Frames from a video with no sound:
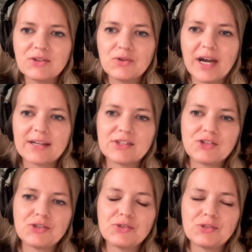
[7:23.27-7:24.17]
you had to
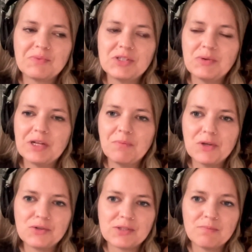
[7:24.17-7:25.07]
choose between
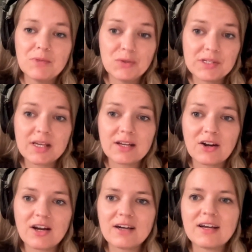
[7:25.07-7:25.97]
music and
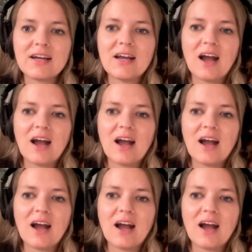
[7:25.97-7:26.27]
art.